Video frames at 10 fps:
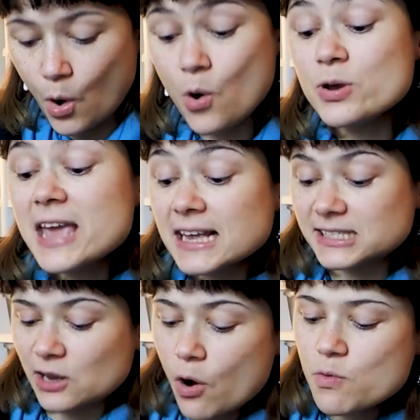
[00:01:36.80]
Oh,
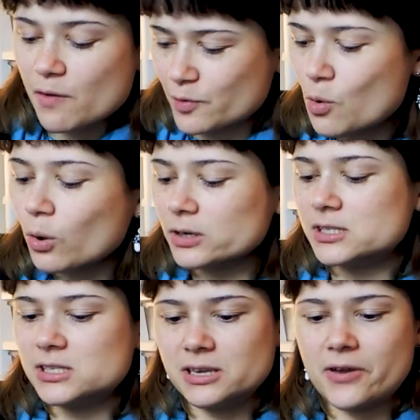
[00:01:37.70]
yes! Oh, of
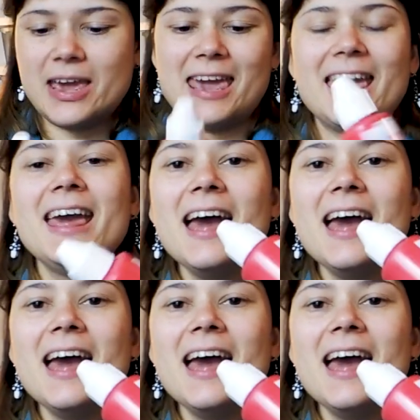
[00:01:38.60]
course. Okay,